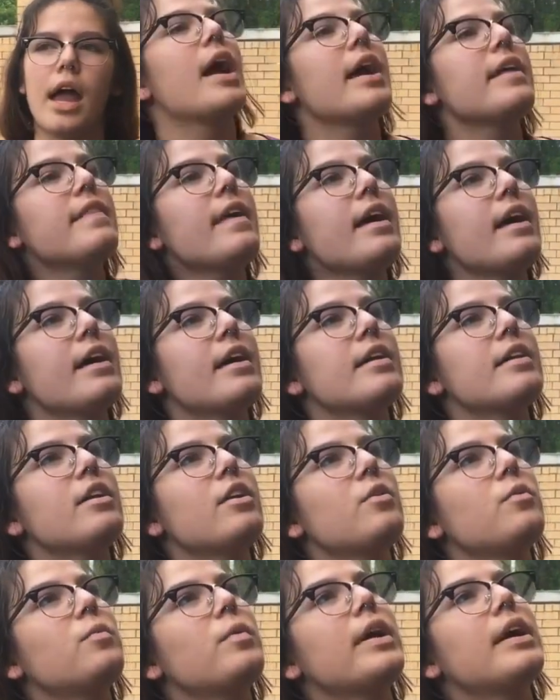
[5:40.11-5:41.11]
And then
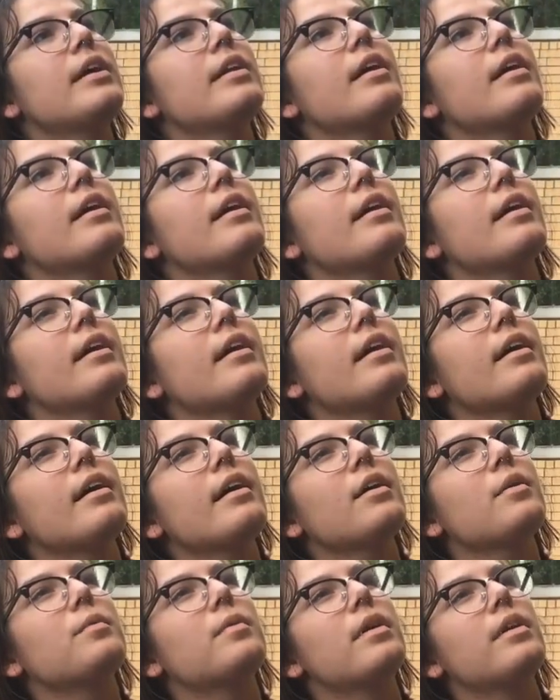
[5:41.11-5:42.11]
when
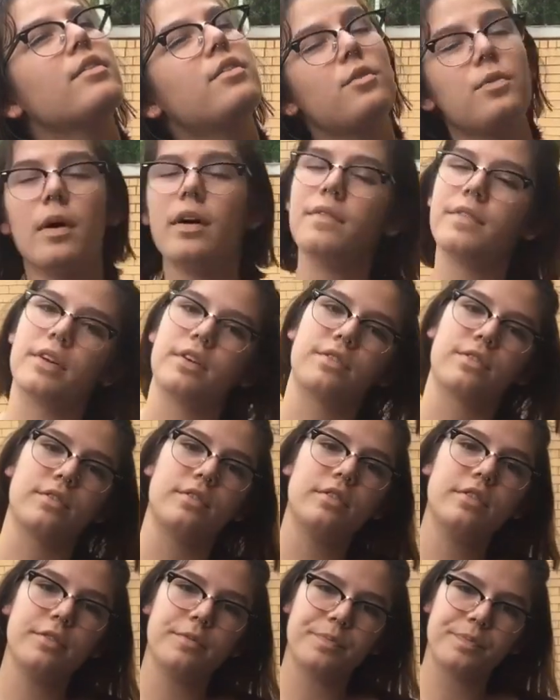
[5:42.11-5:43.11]
I was 12 years
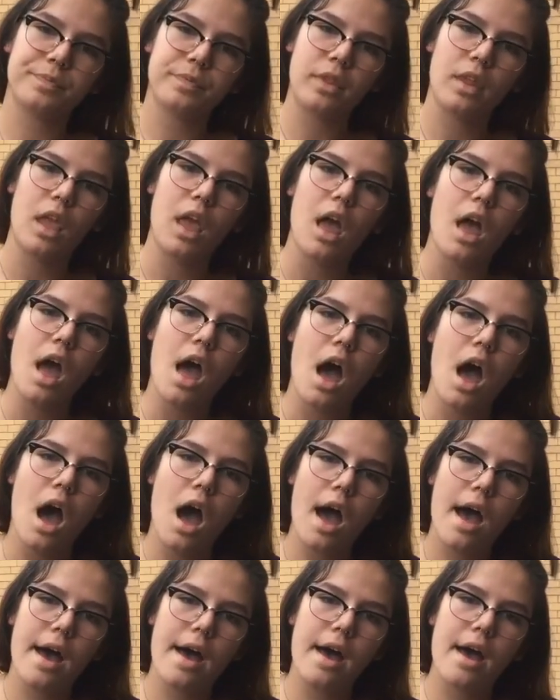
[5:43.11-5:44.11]
old,
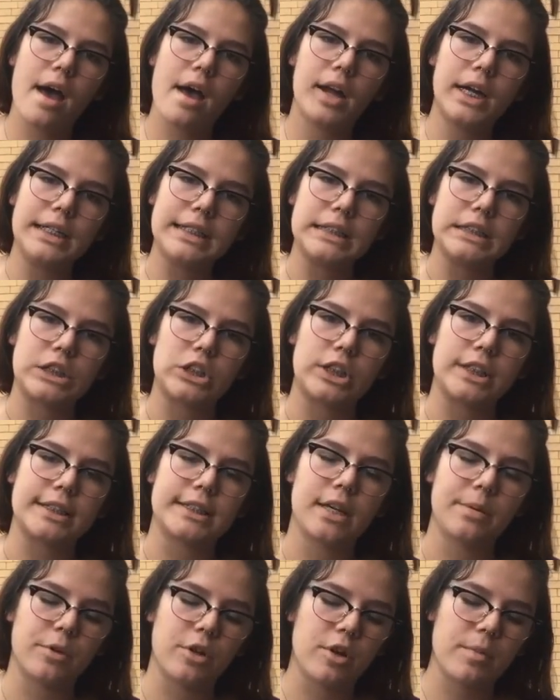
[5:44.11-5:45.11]
and during
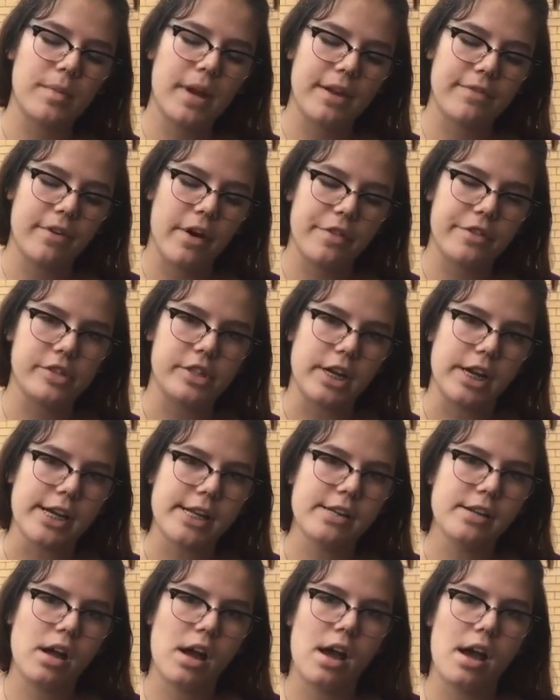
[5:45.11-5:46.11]
summer, my father
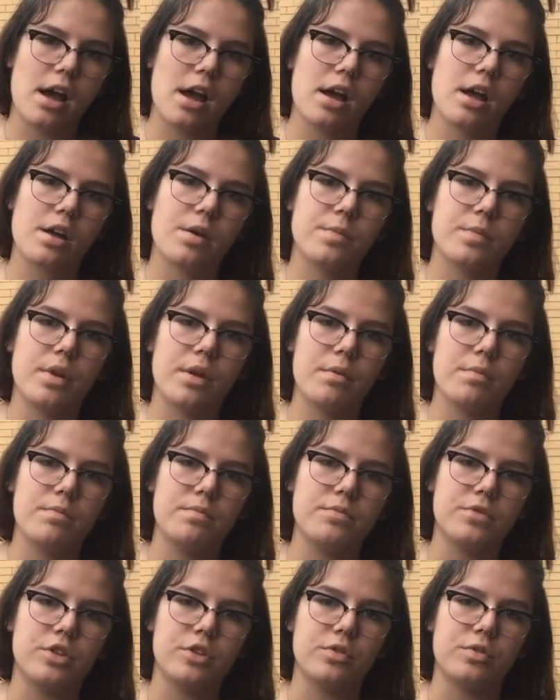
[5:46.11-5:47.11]
died
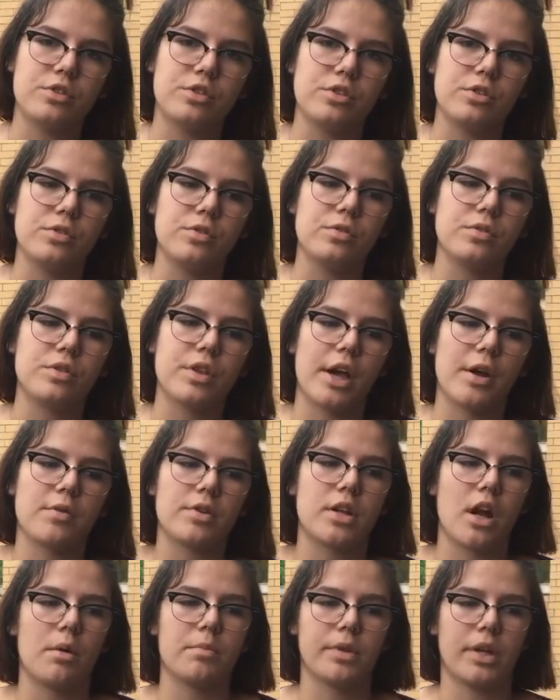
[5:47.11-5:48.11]
due to
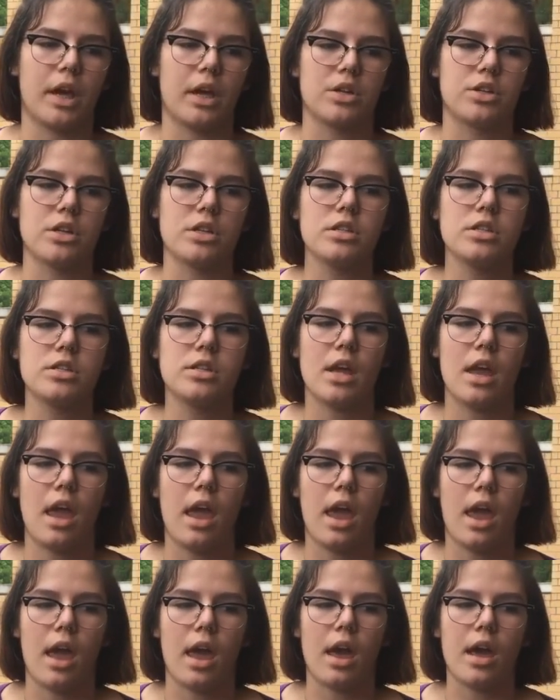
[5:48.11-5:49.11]
thyroid complications,
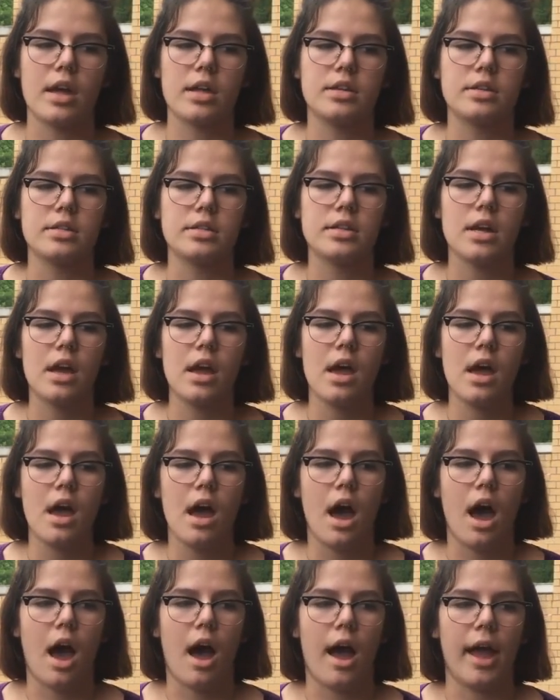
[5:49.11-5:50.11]
and
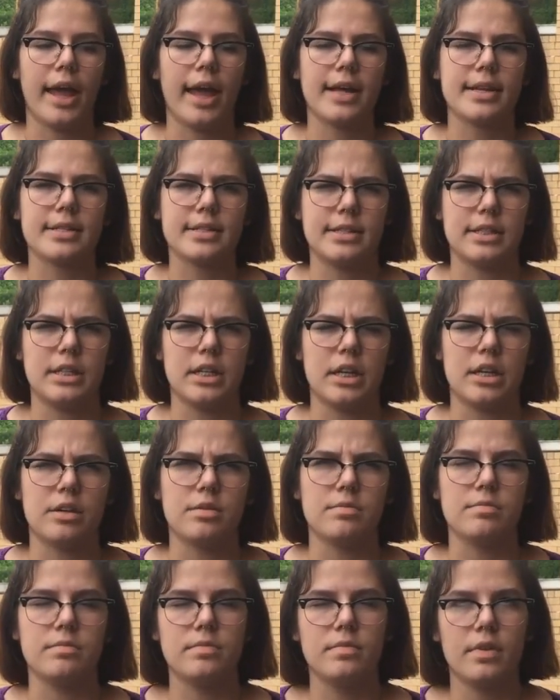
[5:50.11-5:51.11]
I hadn't seen
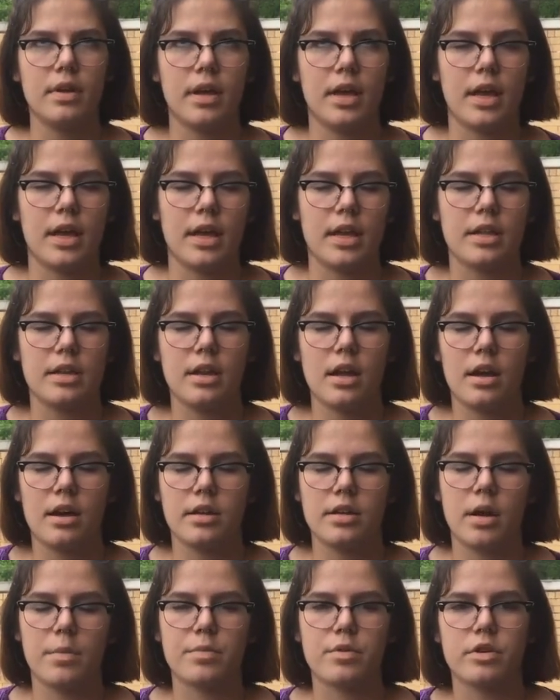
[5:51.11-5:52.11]
him in
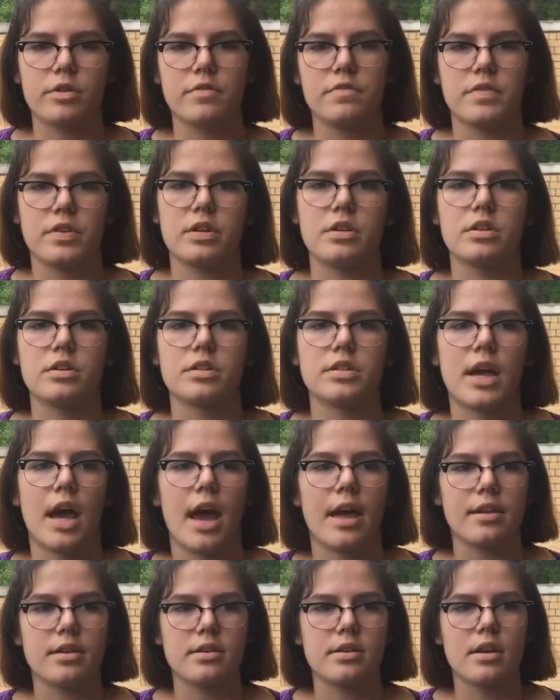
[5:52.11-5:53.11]
a number of years,
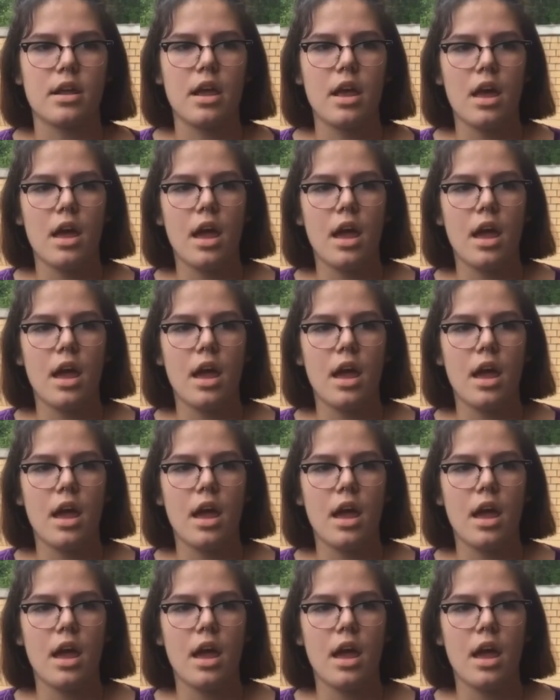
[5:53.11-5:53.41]
hadn't